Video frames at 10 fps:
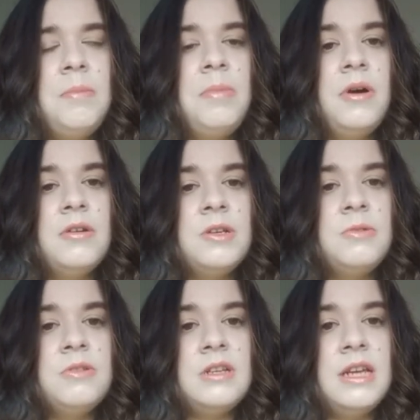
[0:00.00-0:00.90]
but she
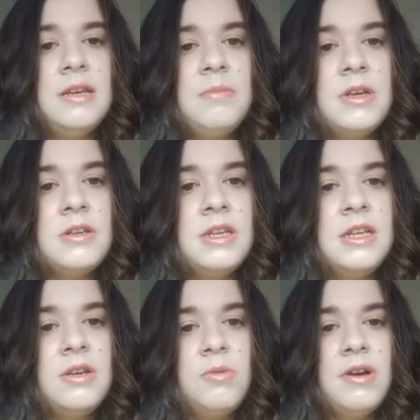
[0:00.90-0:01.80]
was a nightmare to
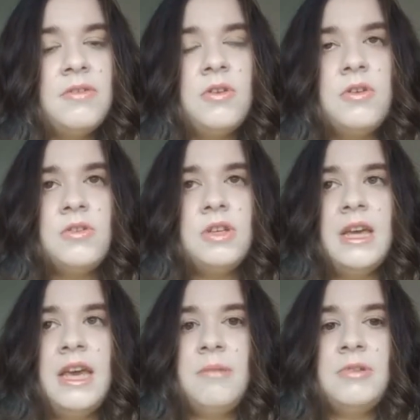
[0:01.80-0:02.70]
deal with because she
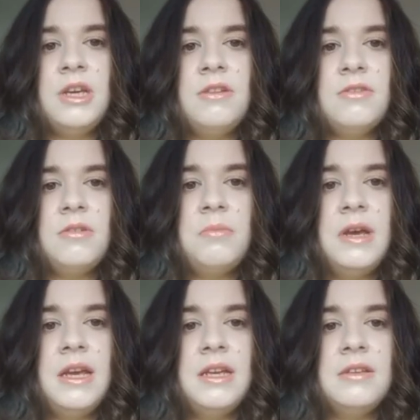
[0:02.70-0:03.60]
kept changing her
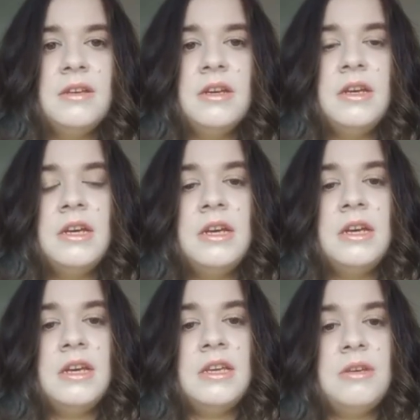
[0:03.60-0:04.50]
mind.
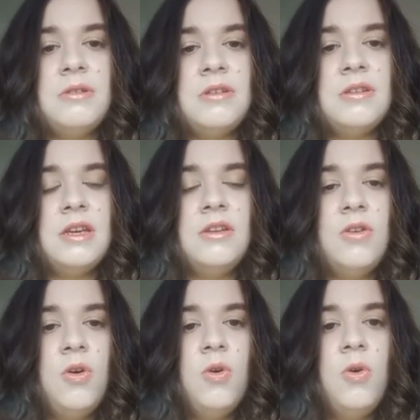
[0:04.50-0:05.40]
She was saying,
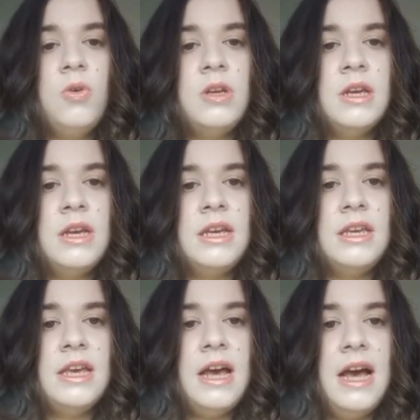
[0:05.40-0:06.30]
oh
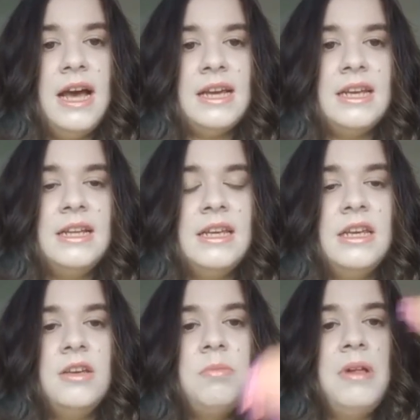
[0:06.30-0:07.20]
yeah, I can
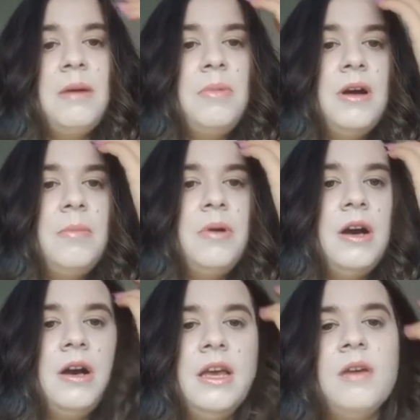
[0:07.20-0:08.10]
take you, blah blah
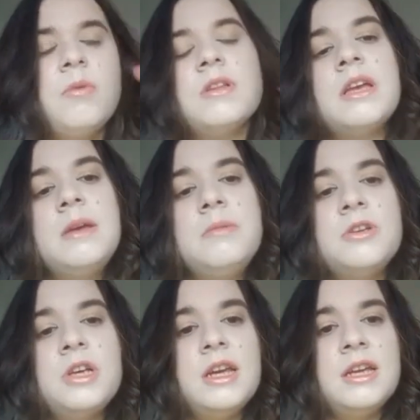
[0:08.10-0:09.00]
blah, at what time you
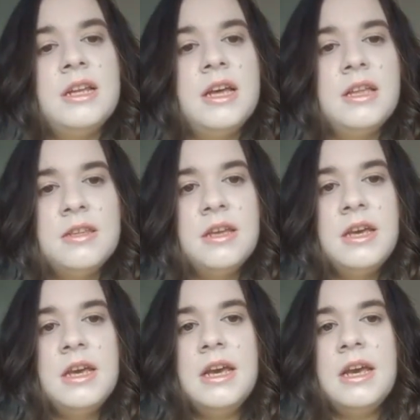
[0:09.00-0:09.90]
checking in.
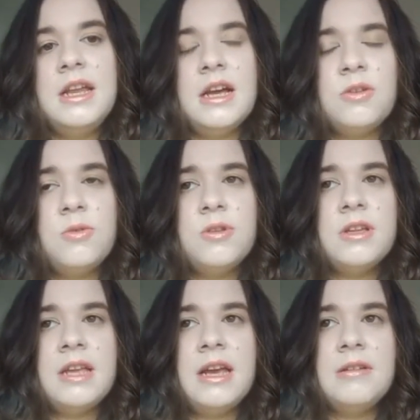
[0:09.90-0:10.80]
And I told her
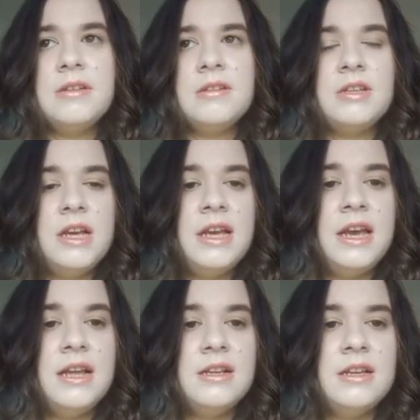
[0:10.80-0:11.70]
time to check
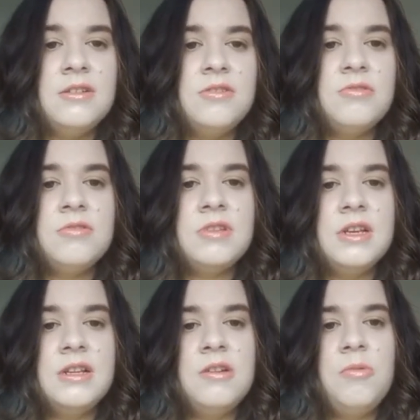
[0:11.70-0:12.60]
in, and she was
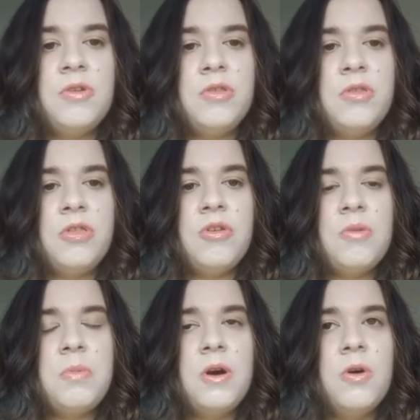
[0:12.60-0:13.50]
saying it wasn't
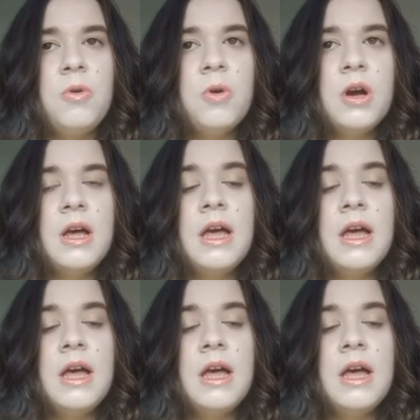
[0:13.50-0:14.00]
suitable,